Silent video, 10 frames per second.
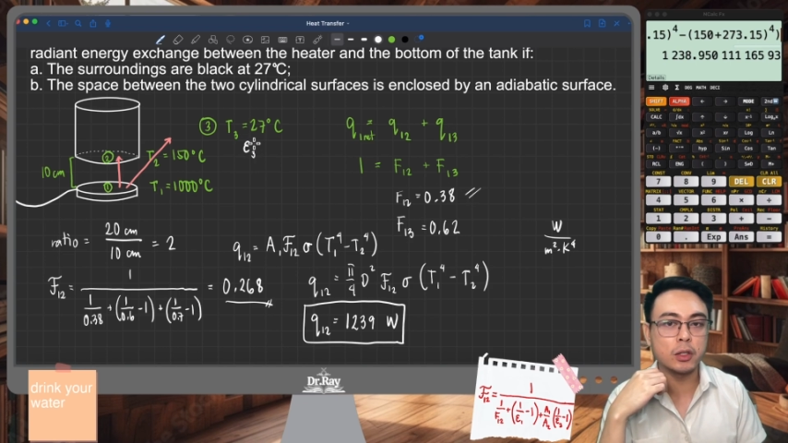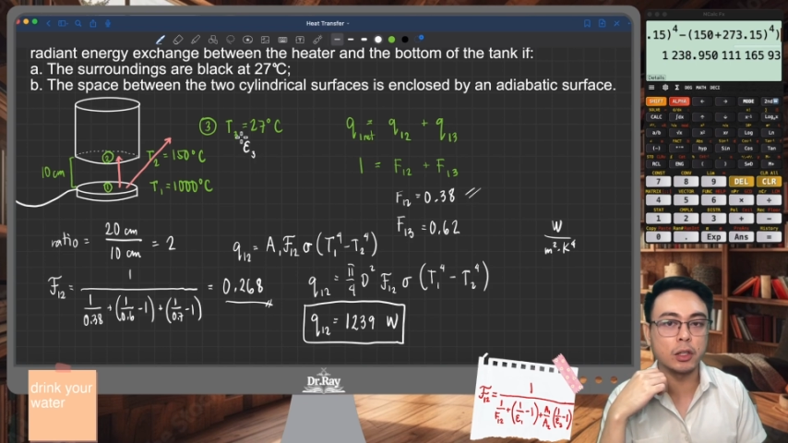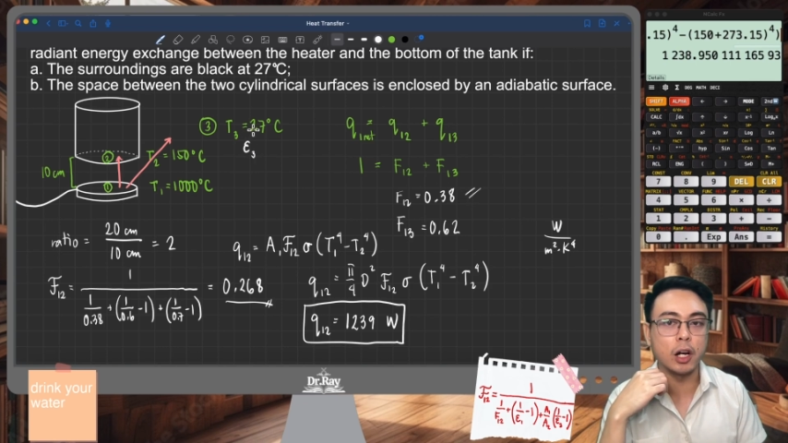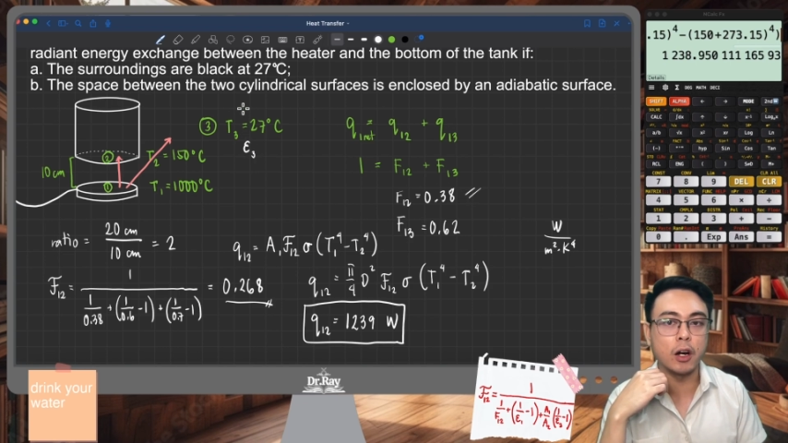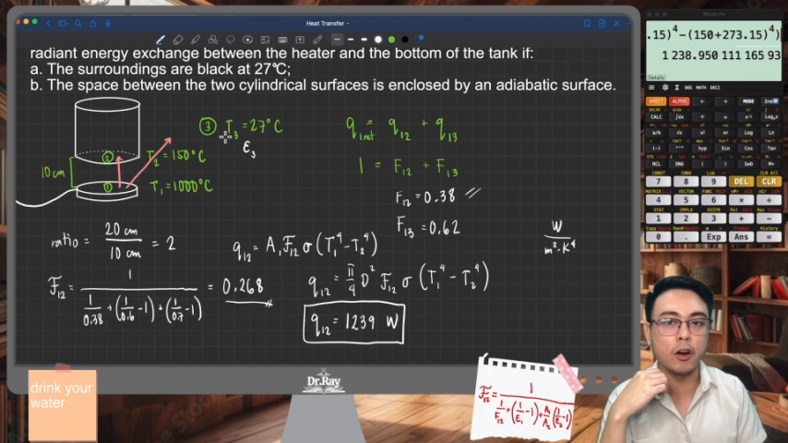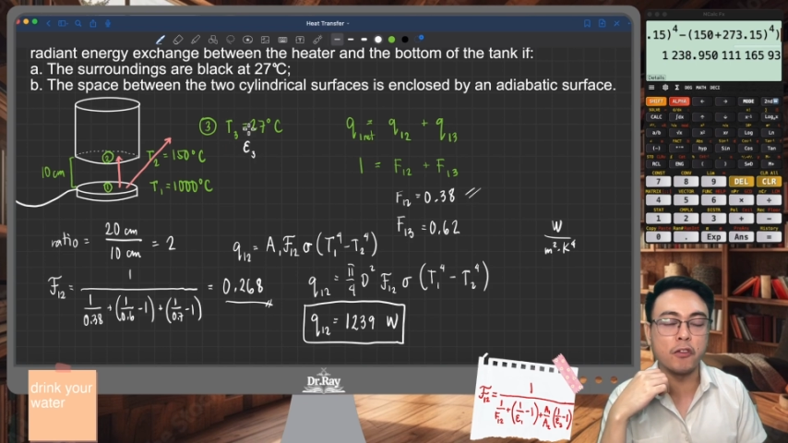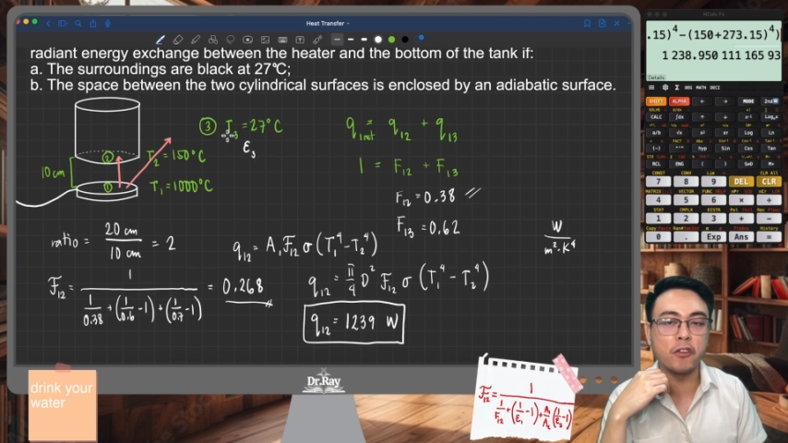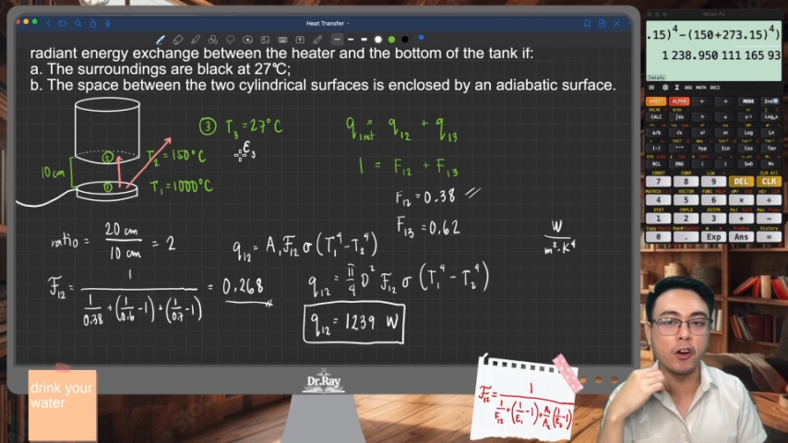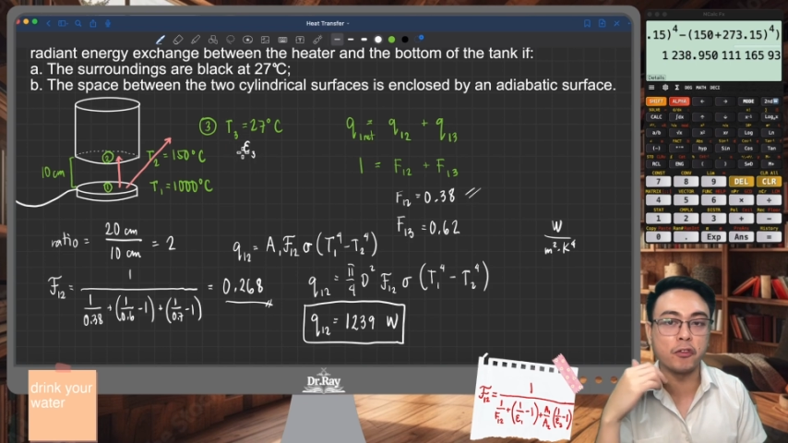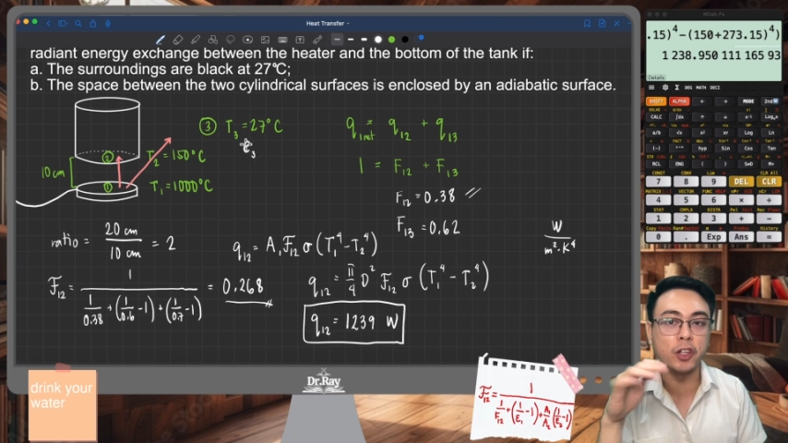
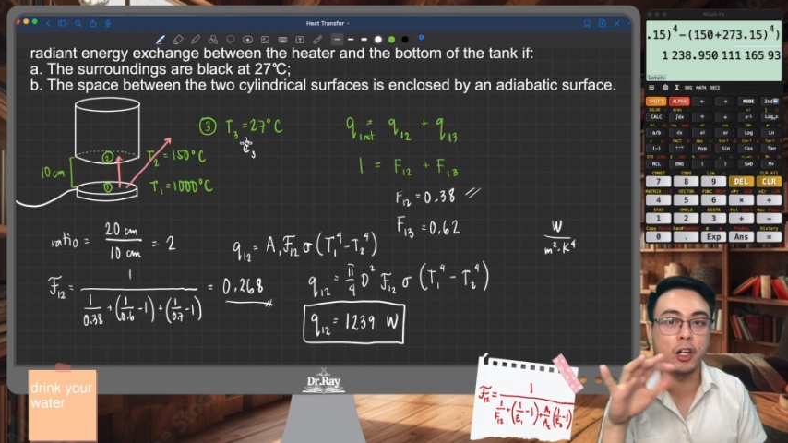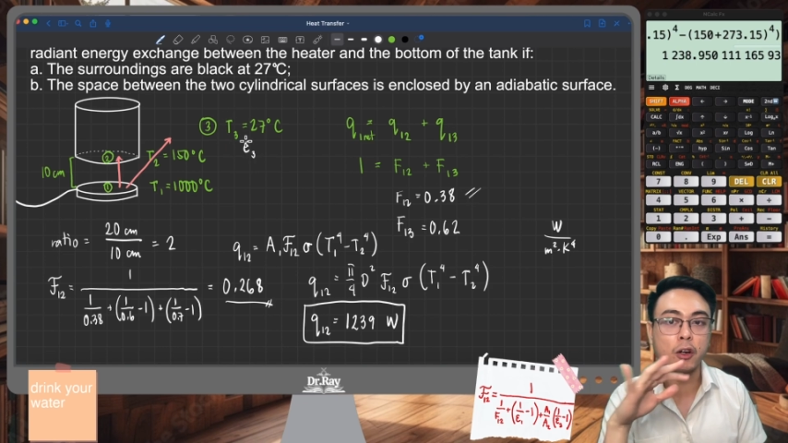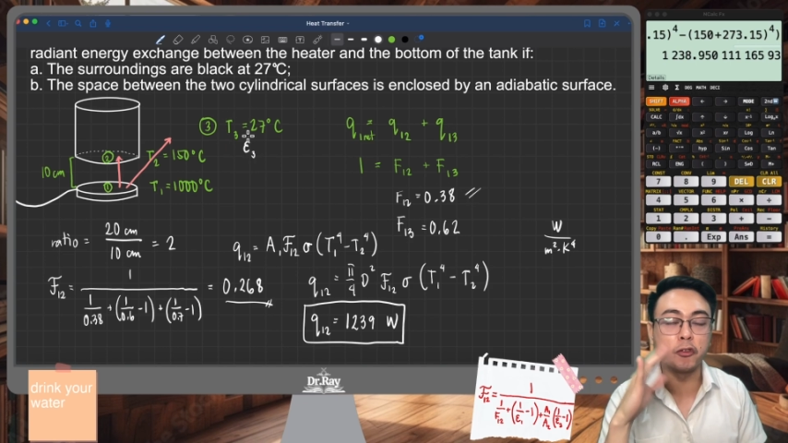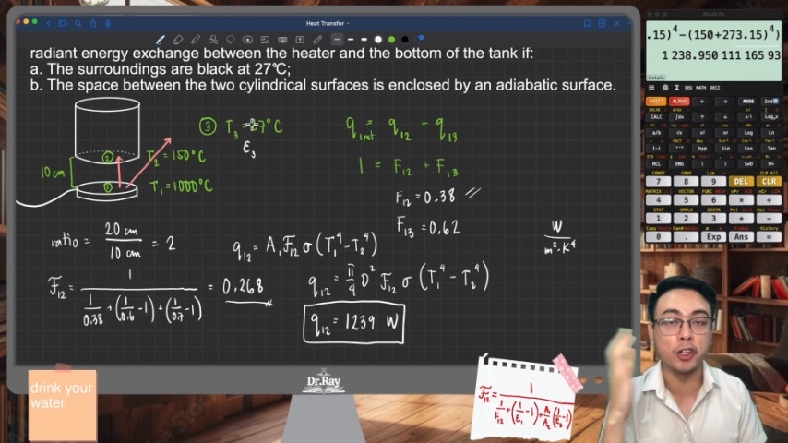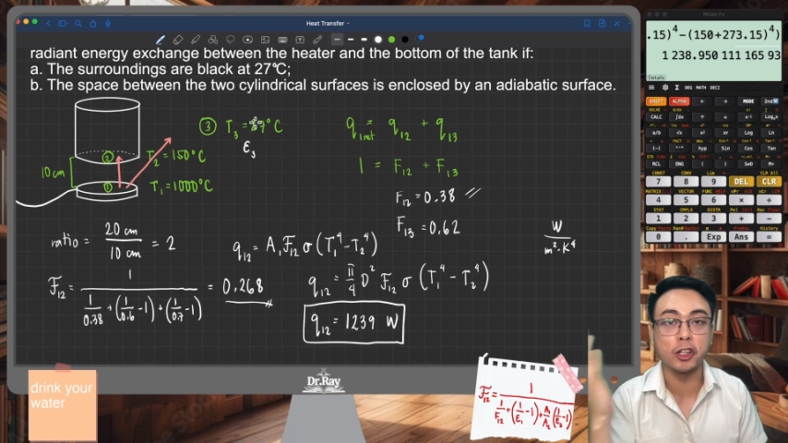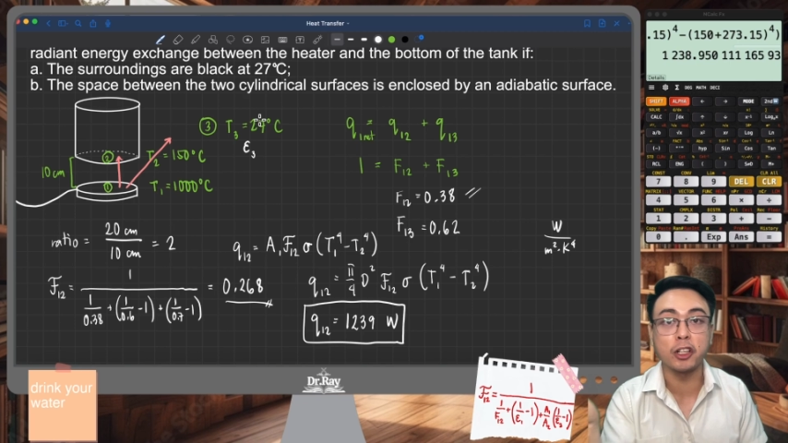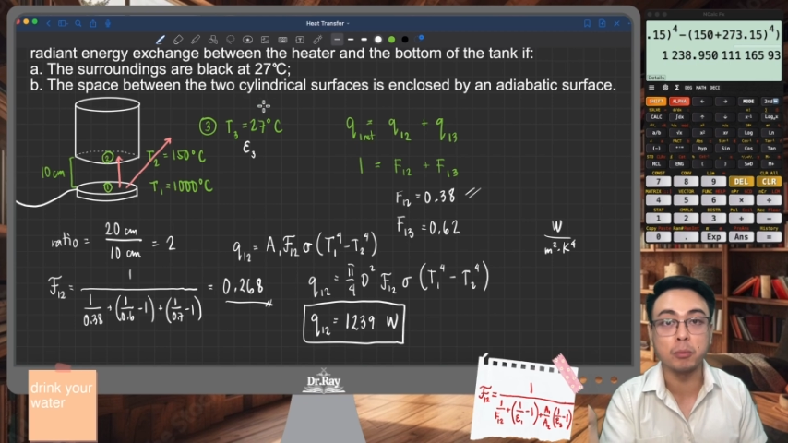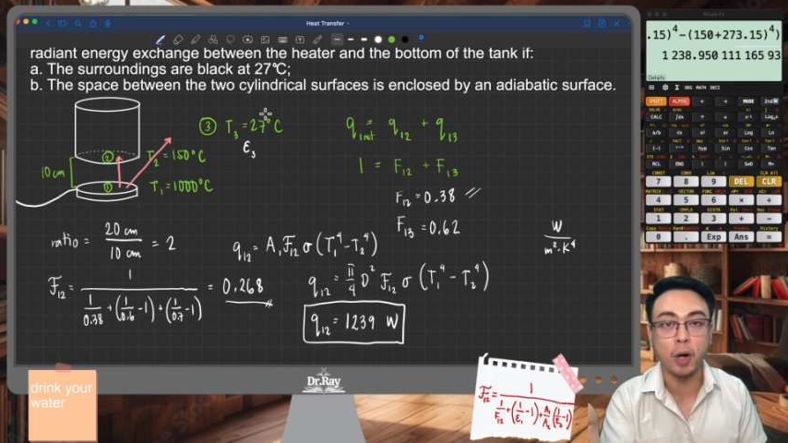the third